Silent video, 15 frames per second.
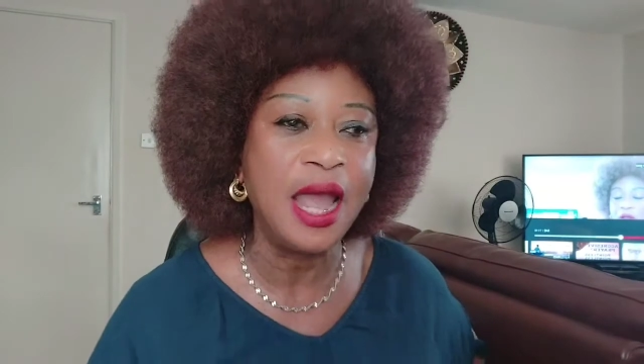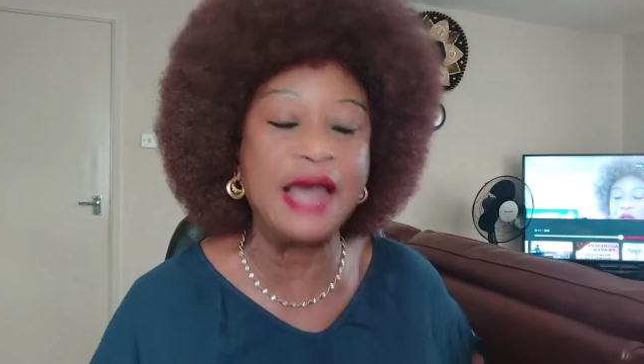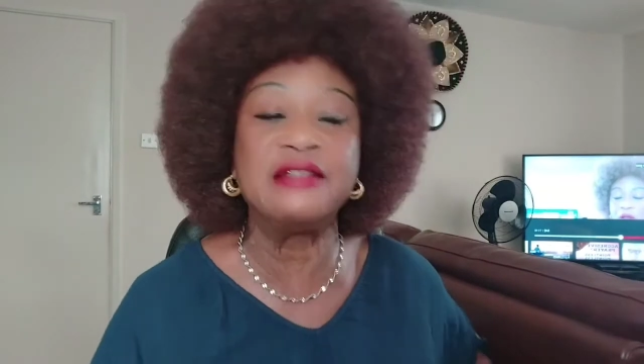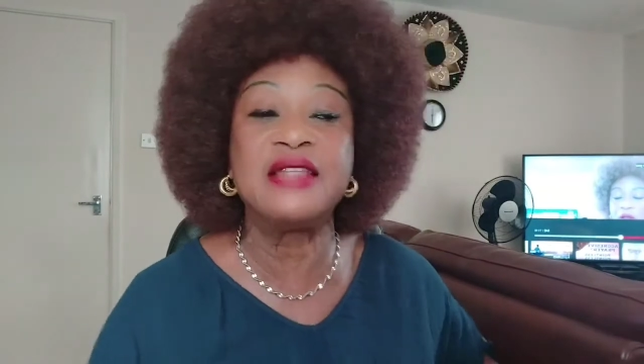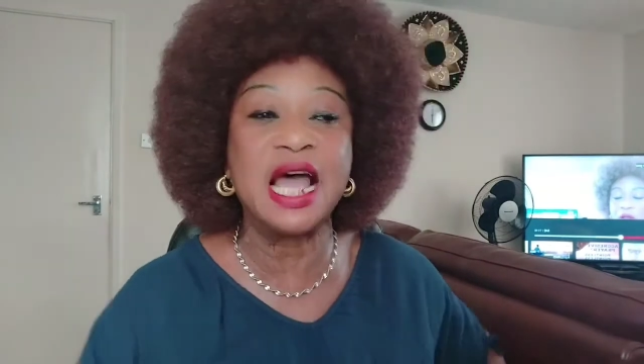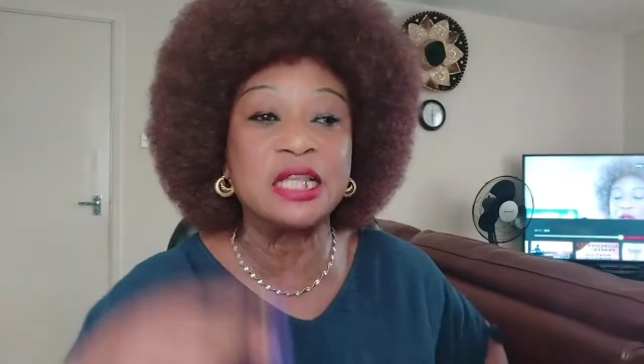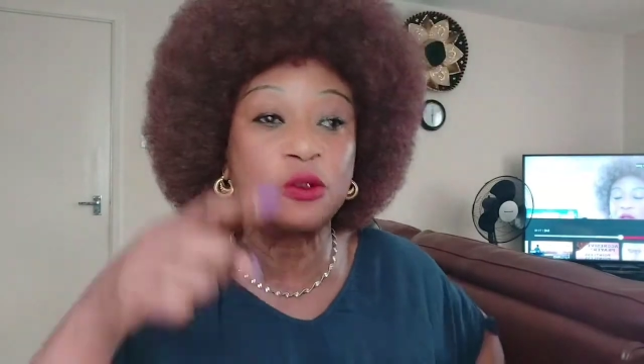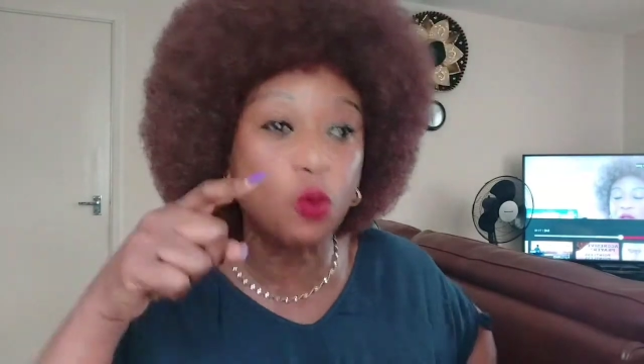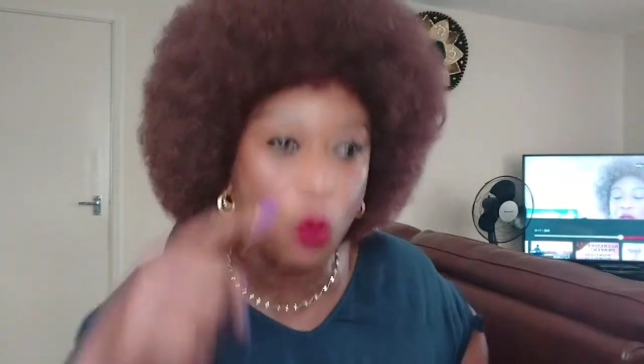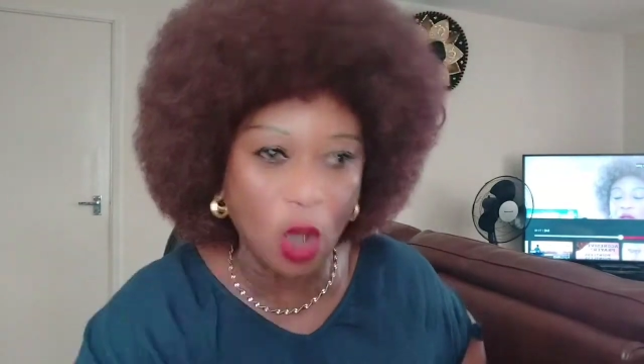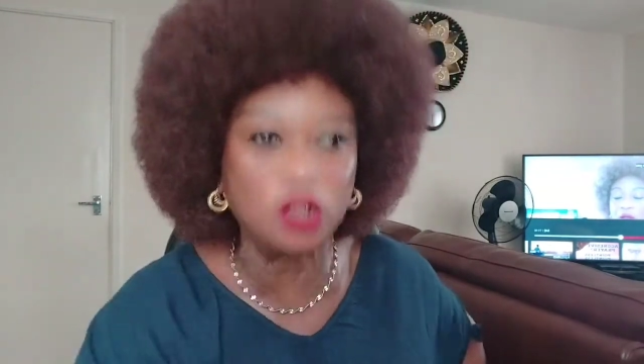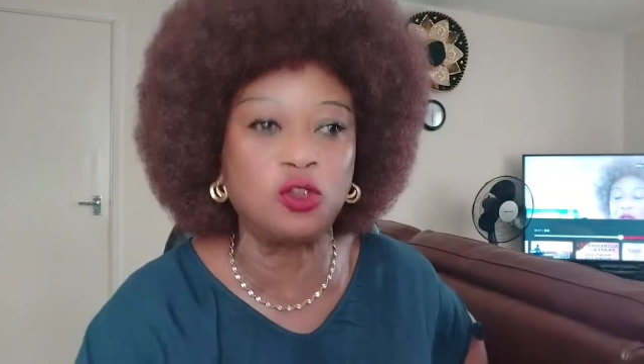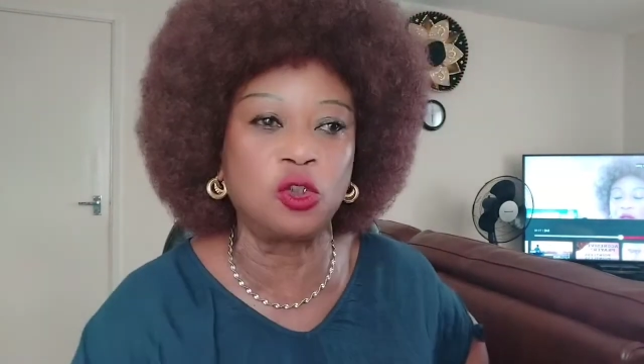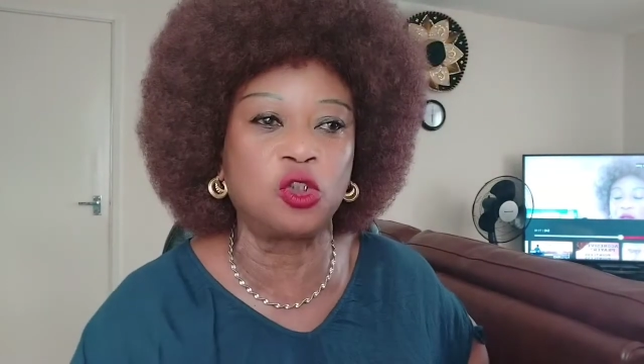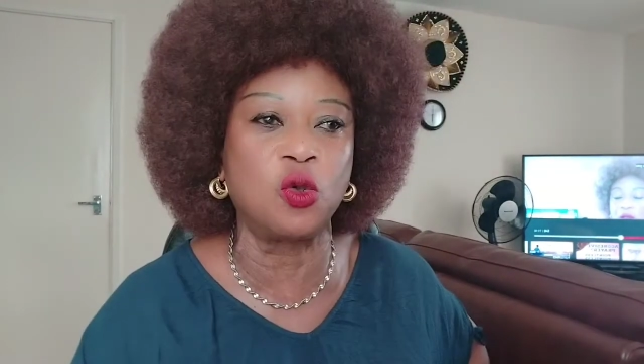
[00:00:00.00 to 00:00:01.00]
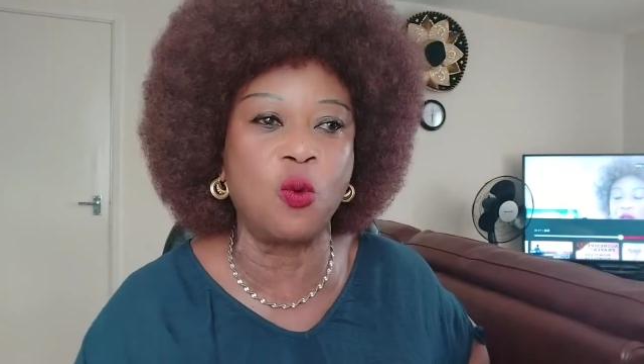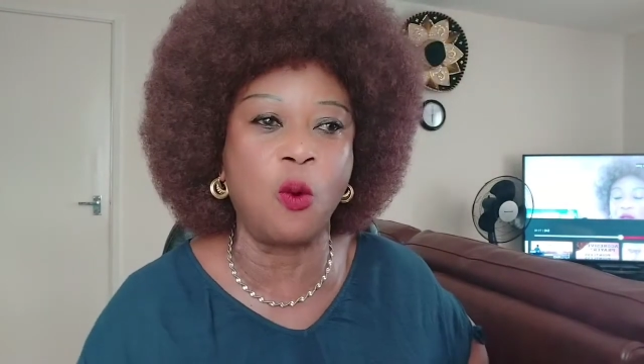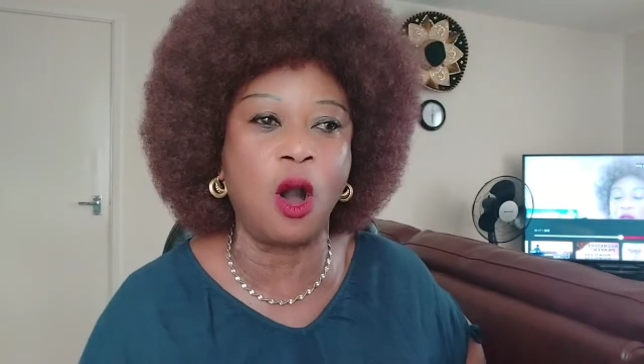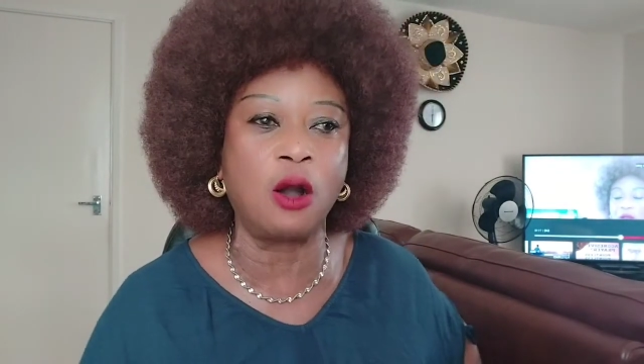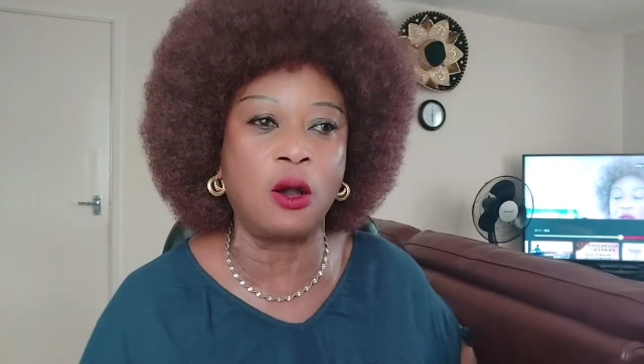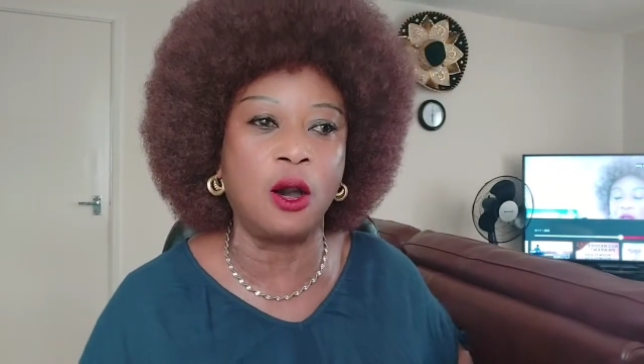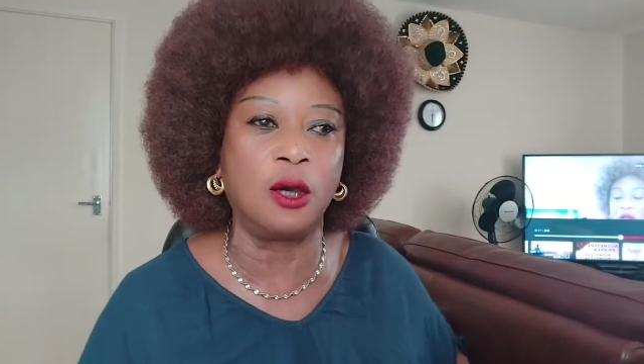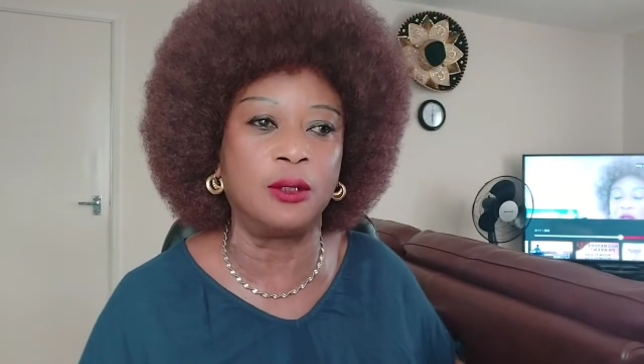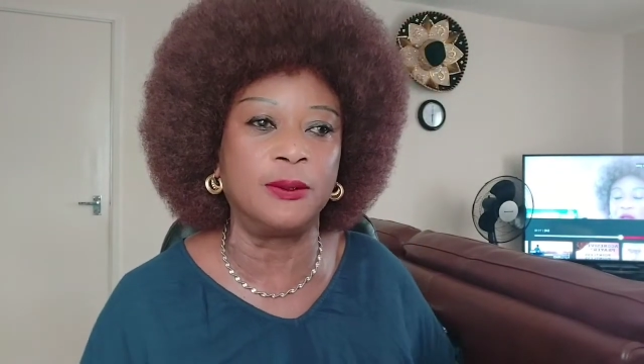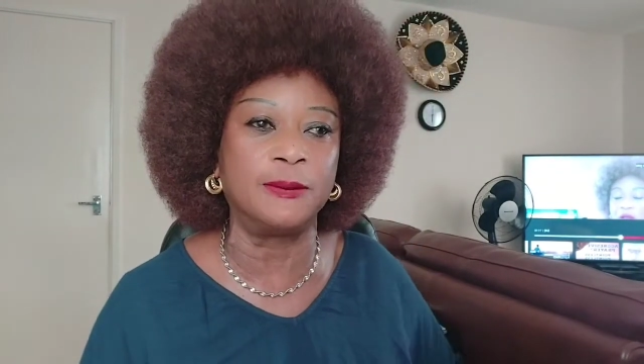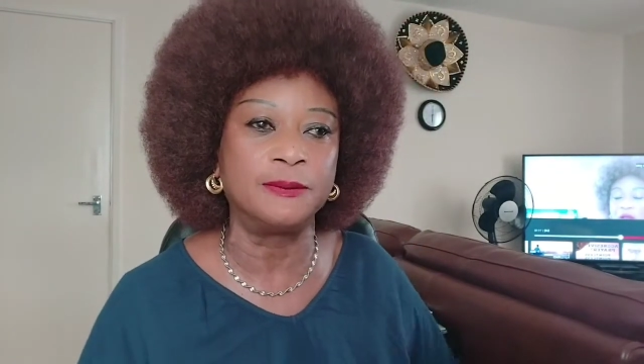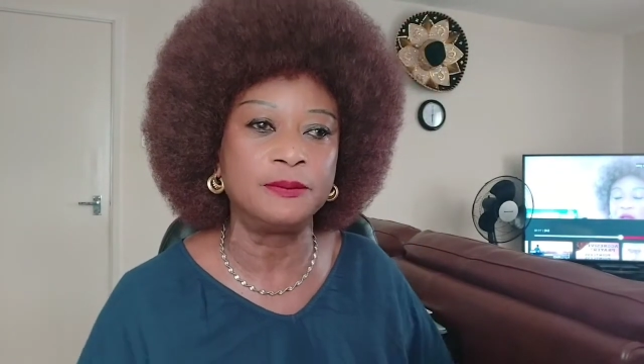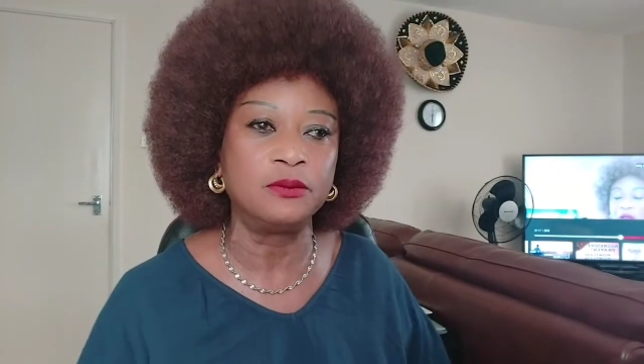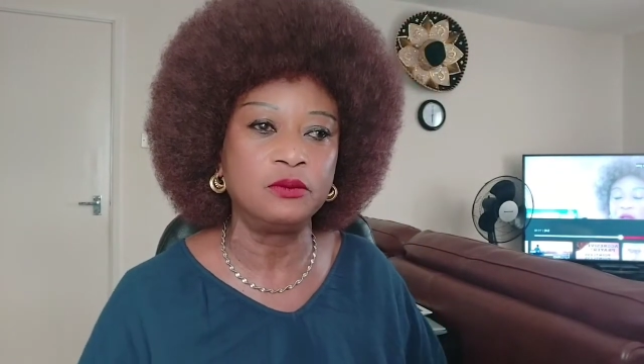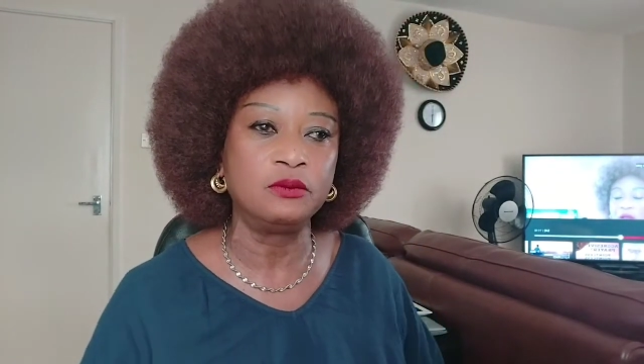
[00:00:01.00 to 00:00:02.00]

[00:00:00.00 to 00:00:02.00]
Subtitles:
And that's what you should work on.